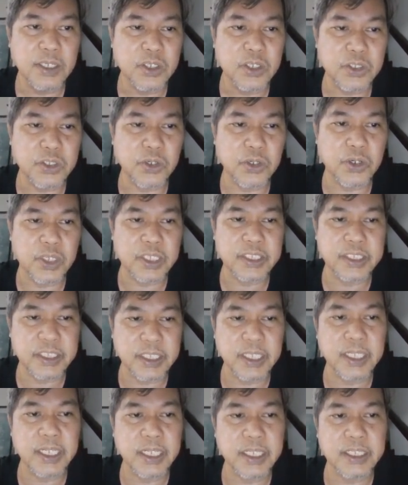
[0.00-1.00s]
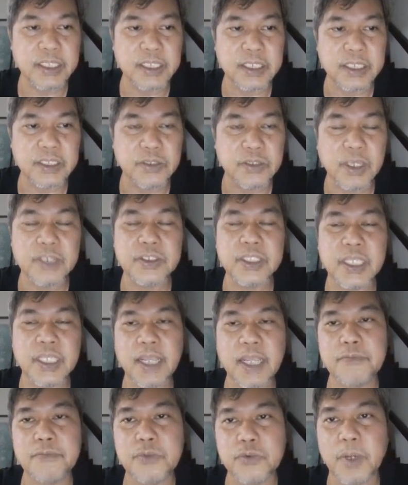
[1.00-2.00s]
So it's still still
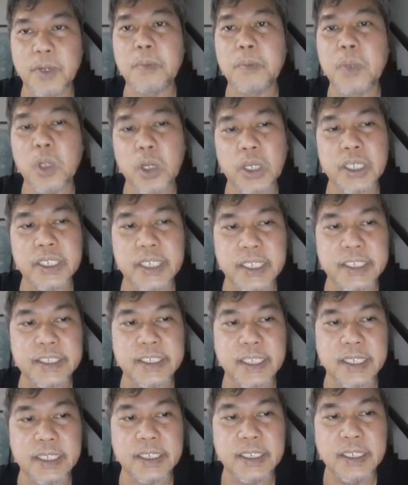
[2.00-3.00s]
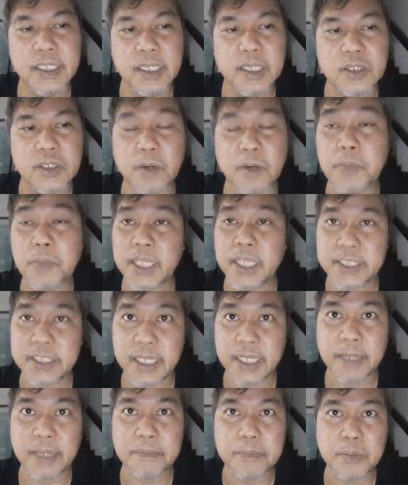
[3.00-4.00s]
have to employ this complex
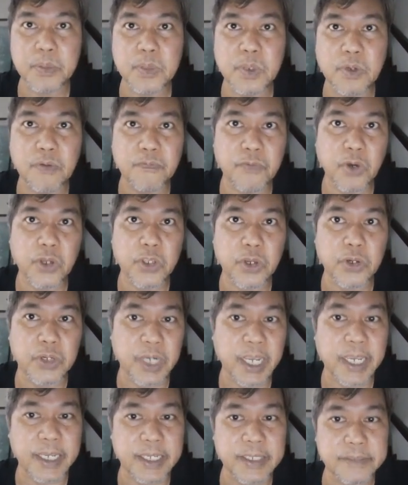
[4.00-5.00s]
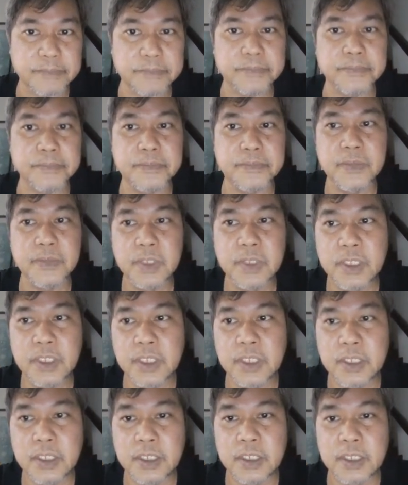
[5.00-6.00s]
setup for your rack.
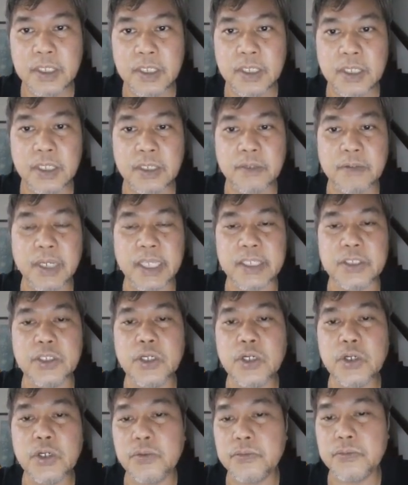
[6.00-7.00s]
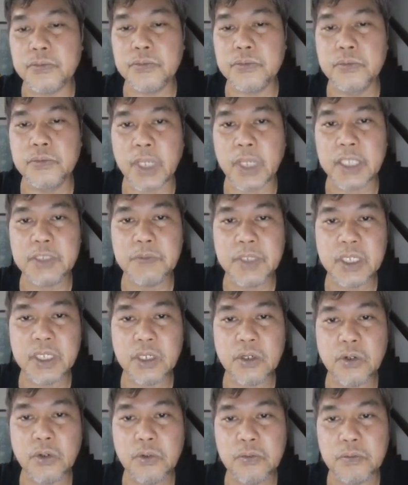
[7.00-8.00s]
Right. So as we
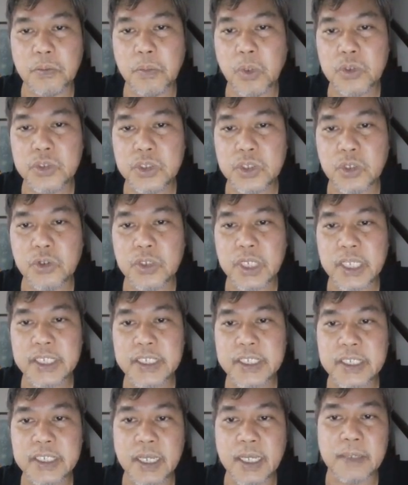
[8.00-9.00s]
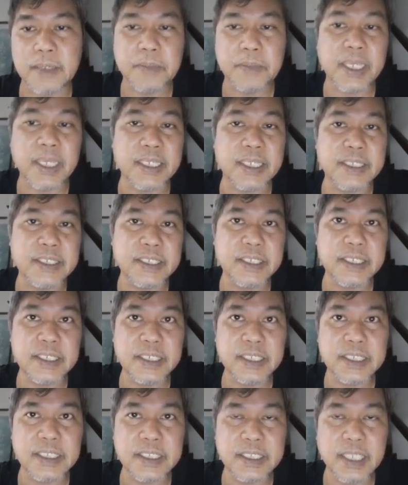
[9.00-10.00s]
know, most knowledge base
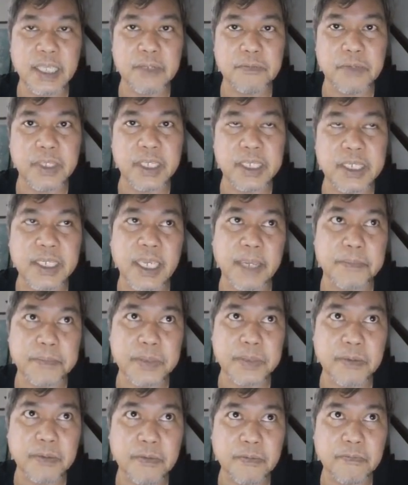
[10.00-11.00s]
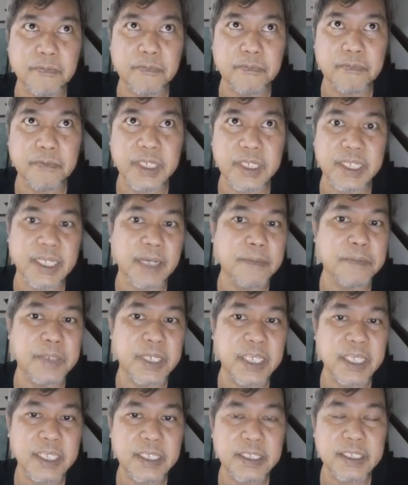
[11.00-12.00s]
that we kept in the
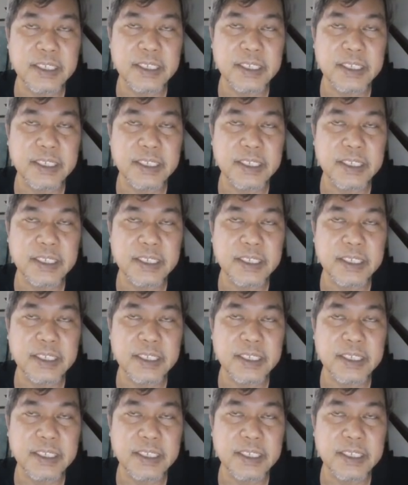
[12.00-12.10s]
company,